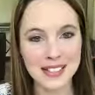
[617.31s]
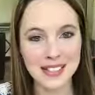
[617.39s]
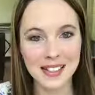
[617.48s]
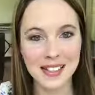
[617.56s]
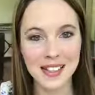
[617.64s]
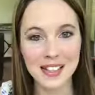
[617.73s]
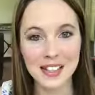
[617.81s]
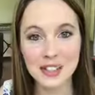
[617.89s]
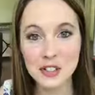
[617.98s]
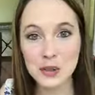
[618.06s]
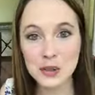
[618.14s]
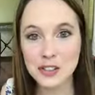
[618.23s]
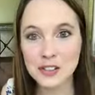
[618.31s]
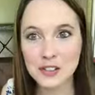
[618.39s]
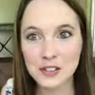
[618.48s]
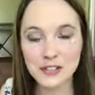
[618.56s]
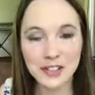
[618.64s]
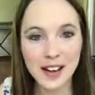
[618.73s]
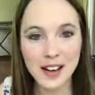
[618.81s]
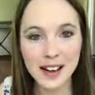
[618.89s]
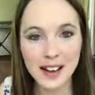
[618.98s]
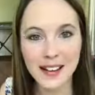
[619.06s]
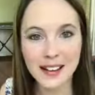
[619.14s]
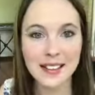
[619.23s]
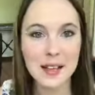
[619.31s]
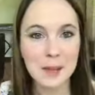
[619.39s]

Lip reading: need anything. Enjoy your Friday.